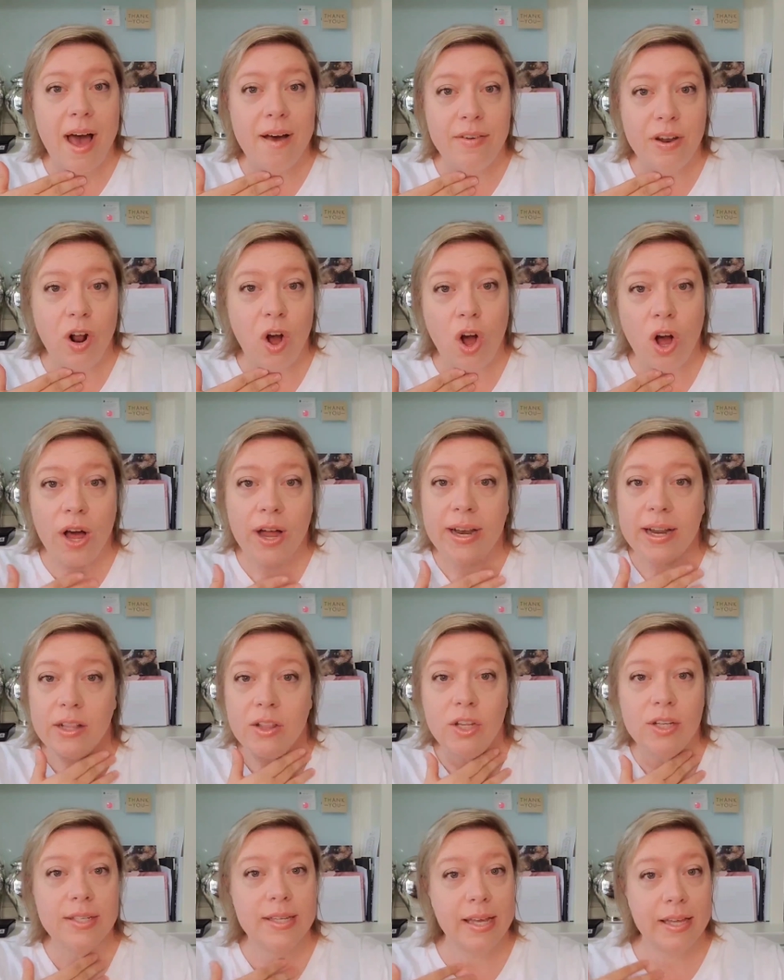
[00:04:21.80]
have it on,
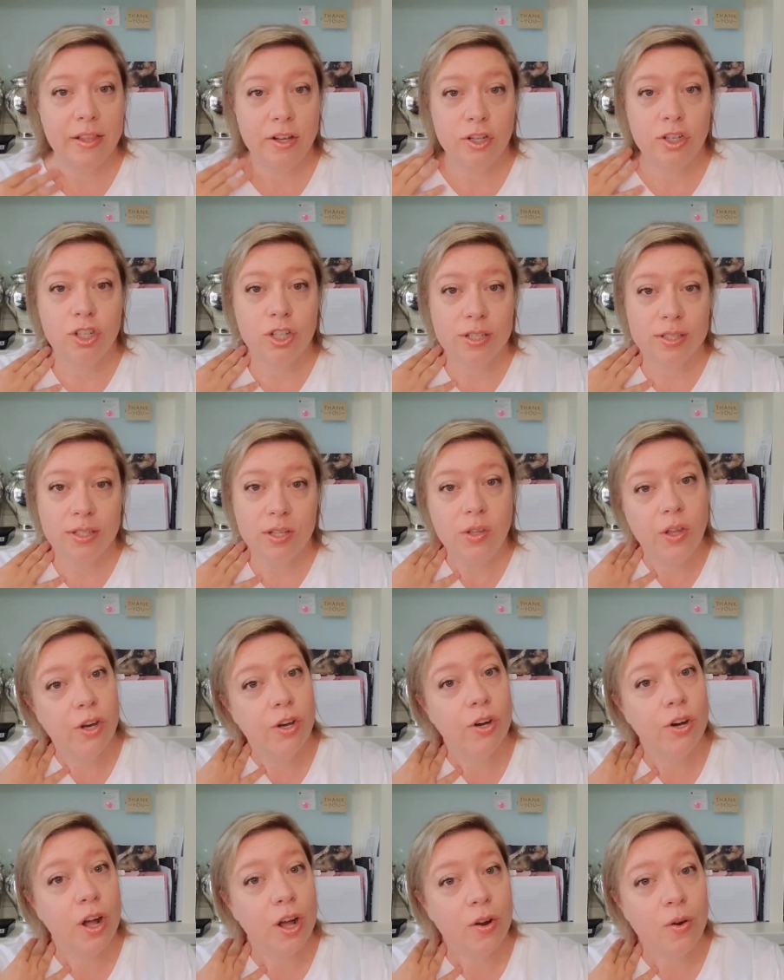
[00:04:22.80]
it looks like there's just
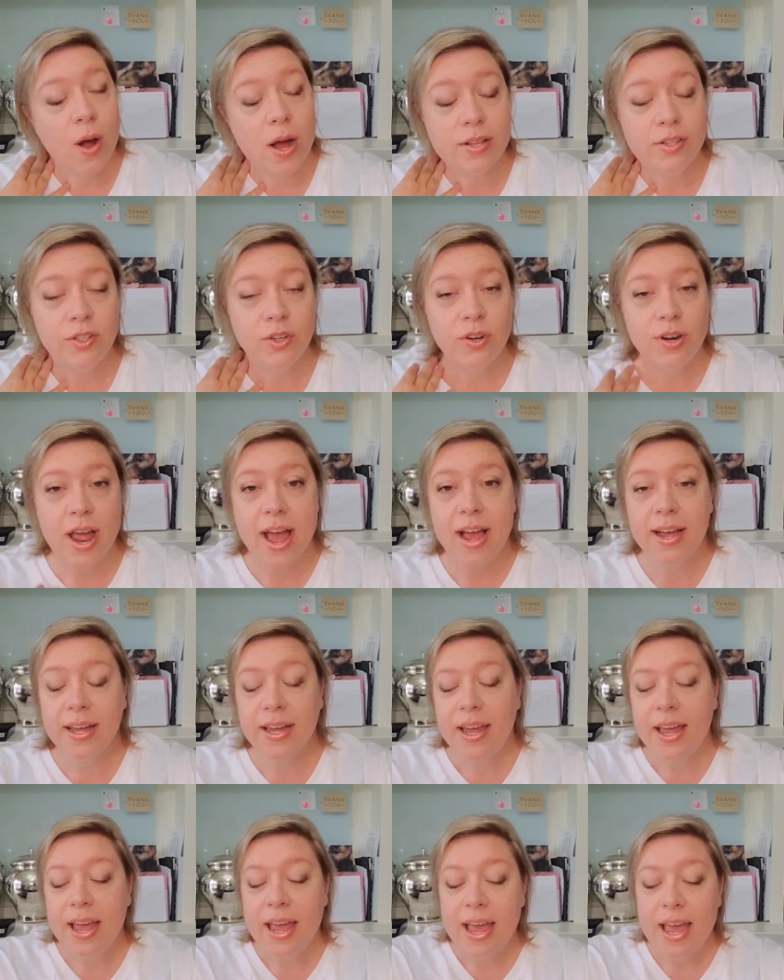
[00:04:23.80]
glitter across your
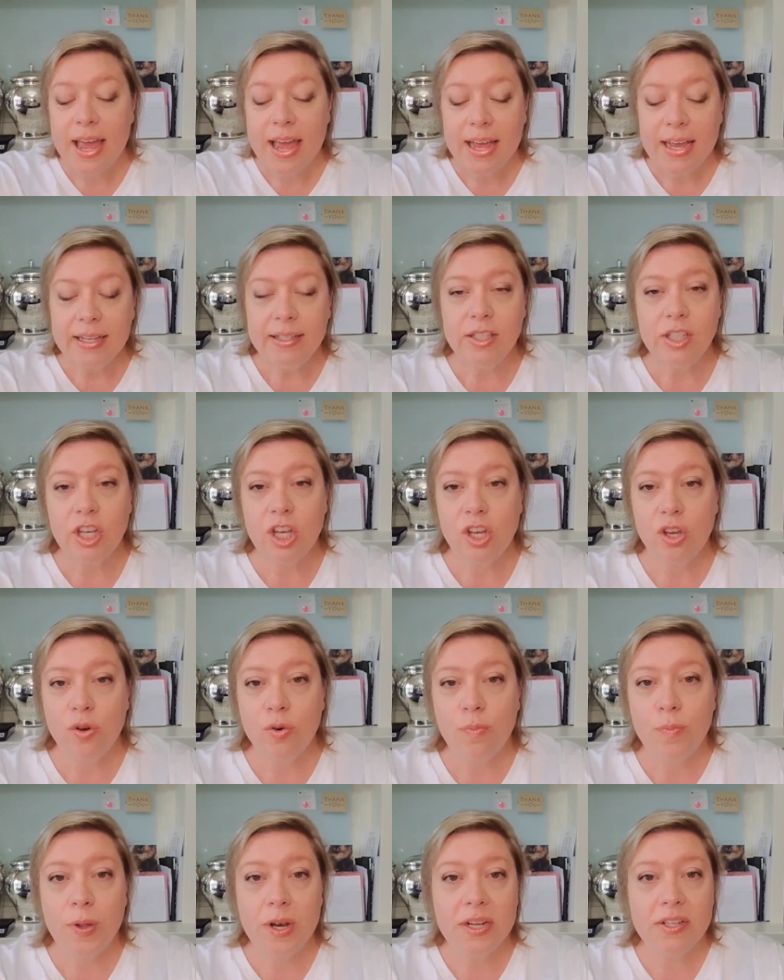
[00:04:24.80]
neck. It's
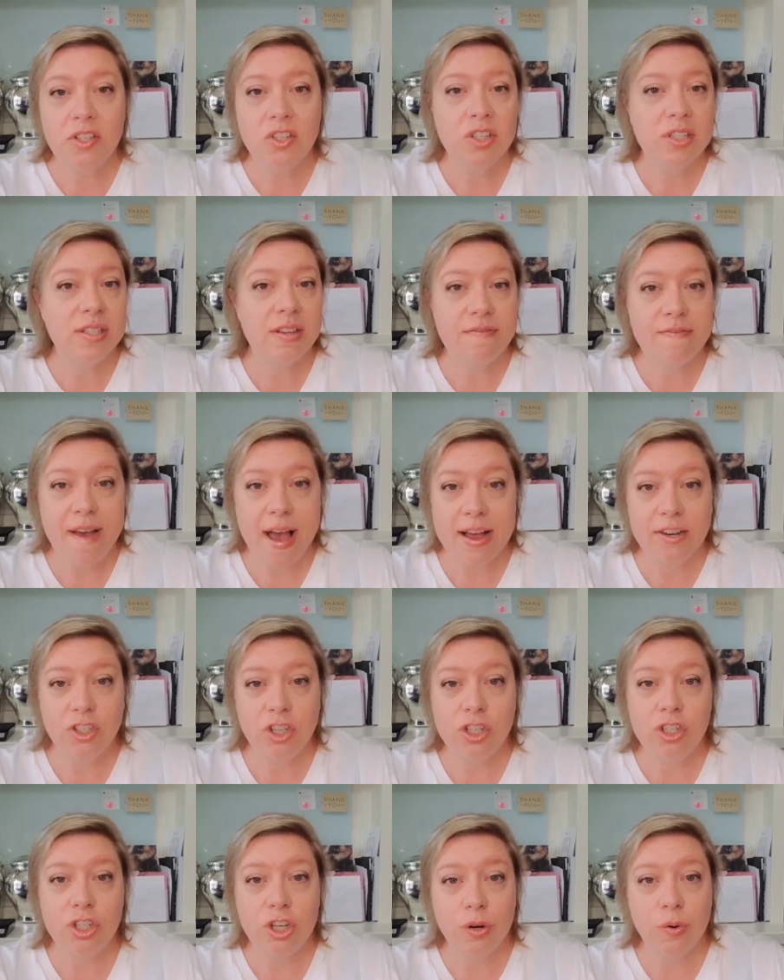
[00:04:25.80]
cute, but it's just a
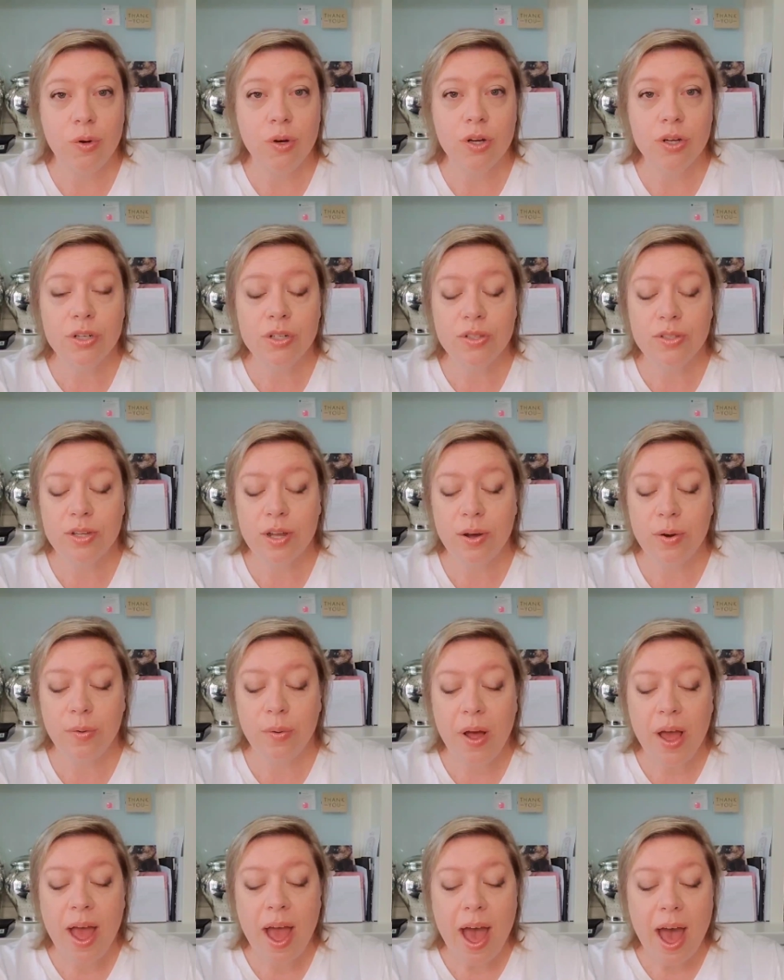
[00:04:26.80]
fashion choker.
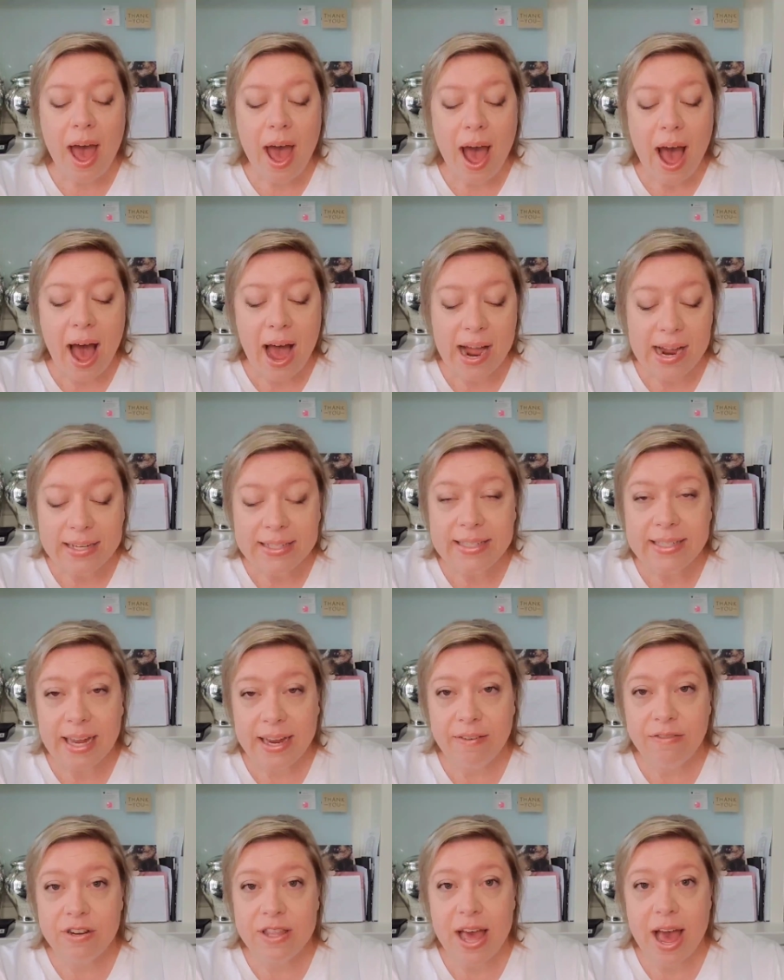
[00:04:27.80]
So I
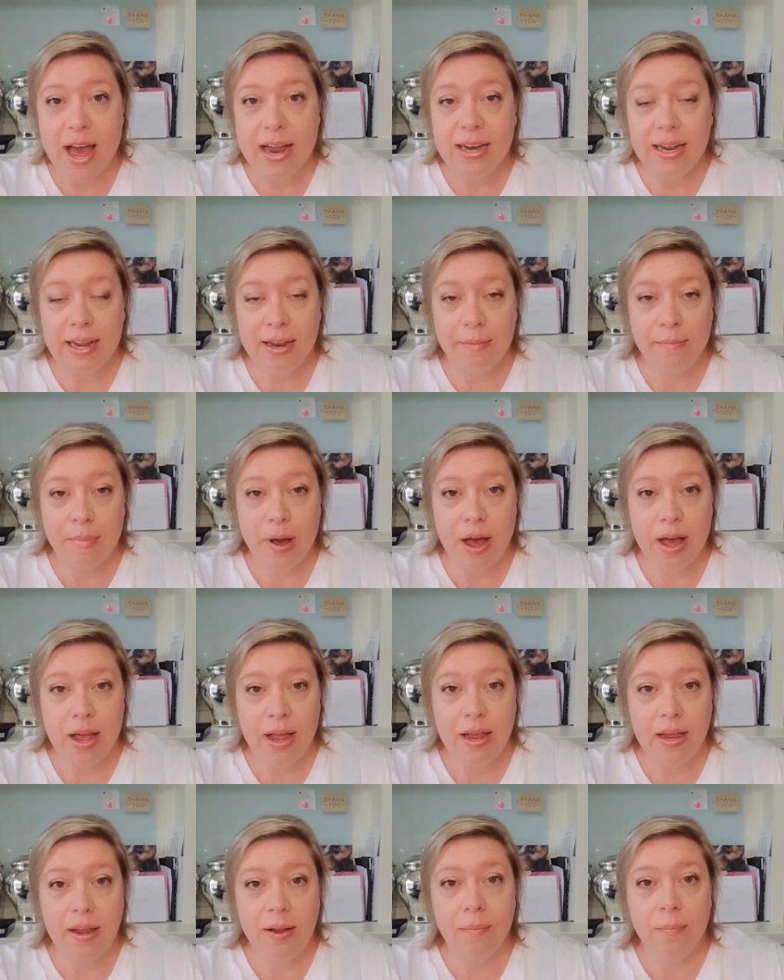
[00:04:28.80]
saved that in
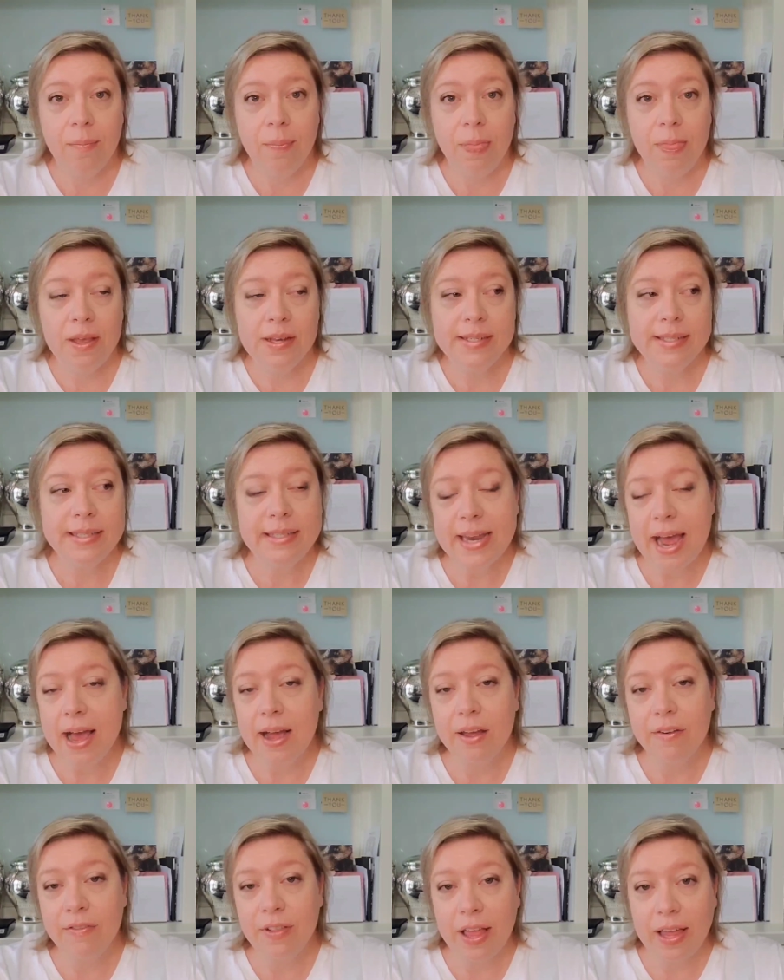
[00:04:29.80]
my
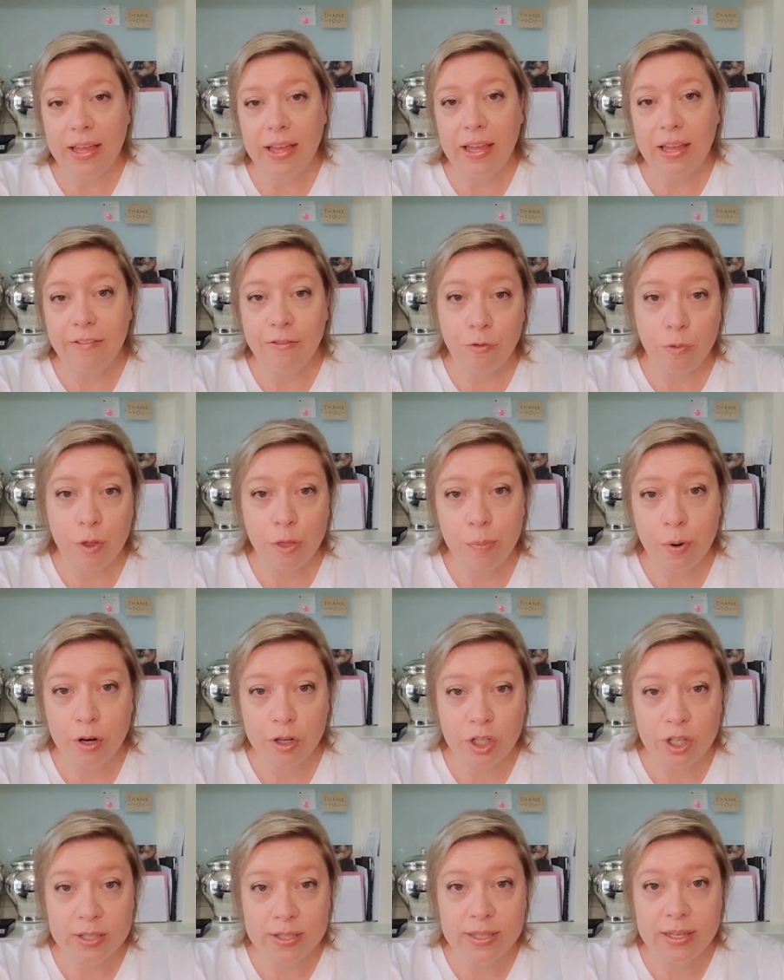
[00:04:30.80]
stack of like gift with
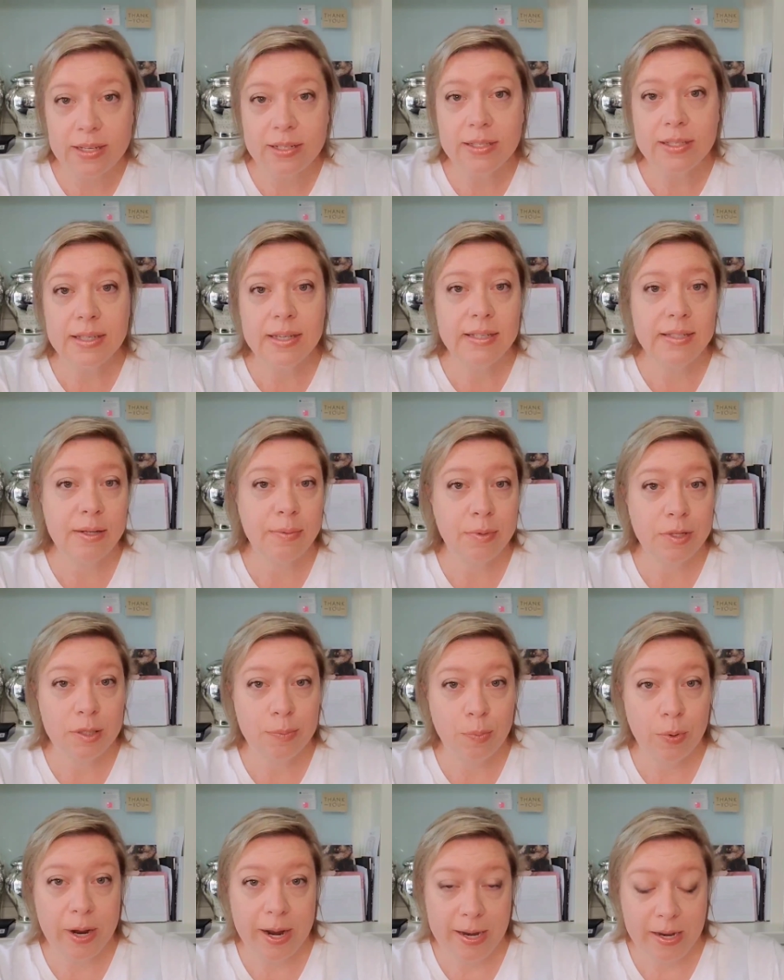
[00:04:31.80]
purchases because it
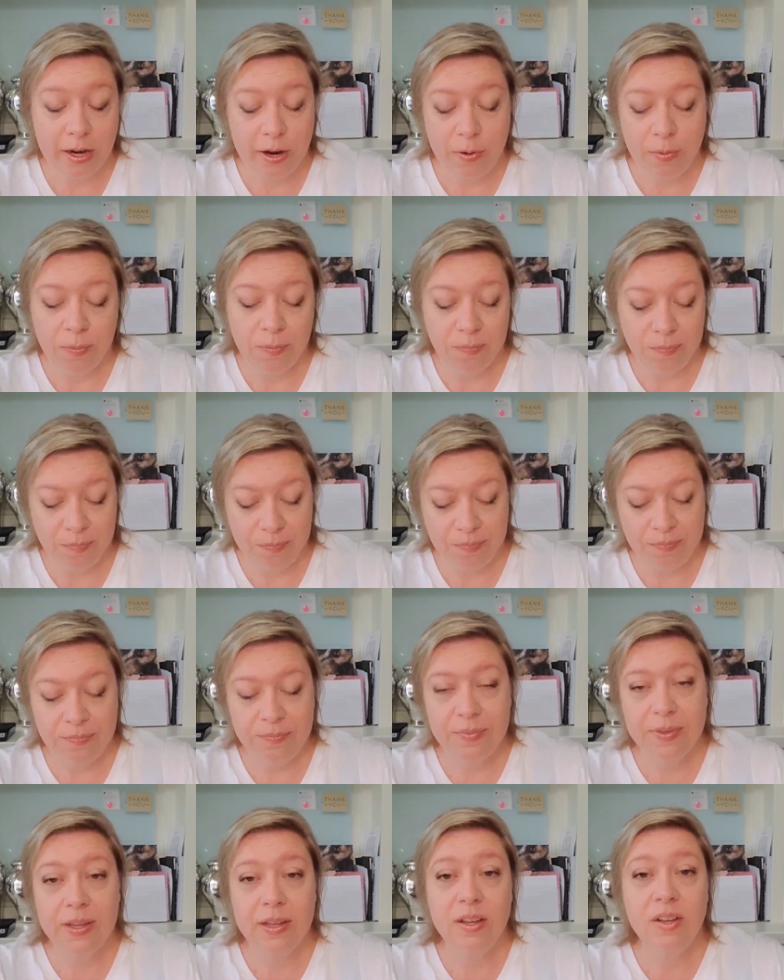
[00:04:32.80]
was brand new.
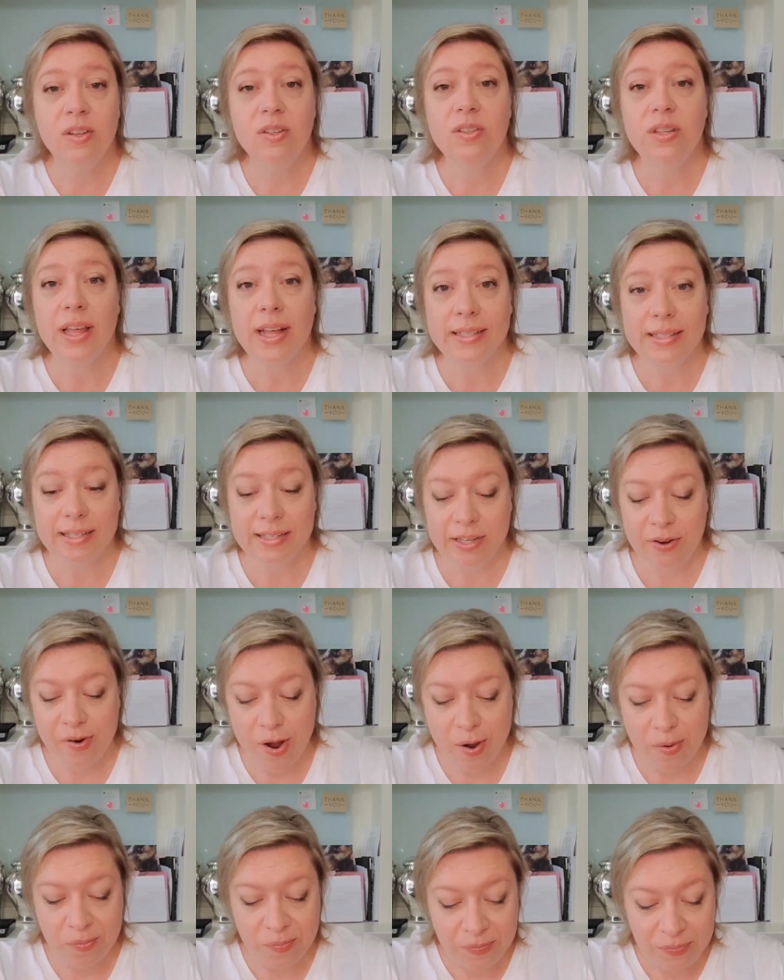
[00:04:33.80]
So that's a
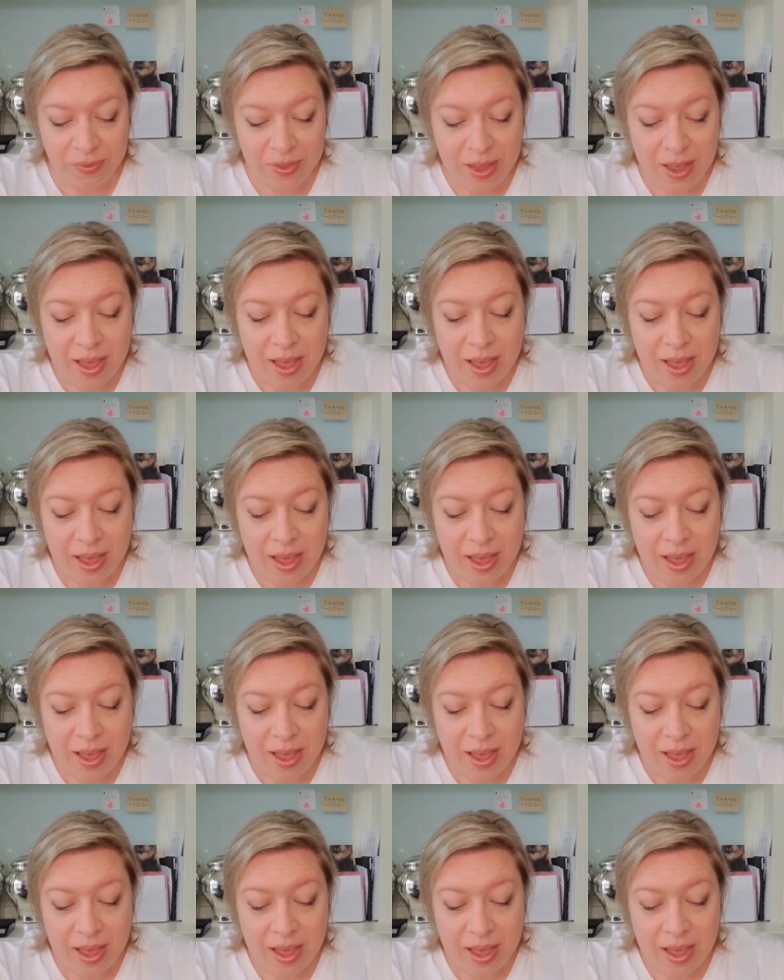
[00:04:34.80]
zero.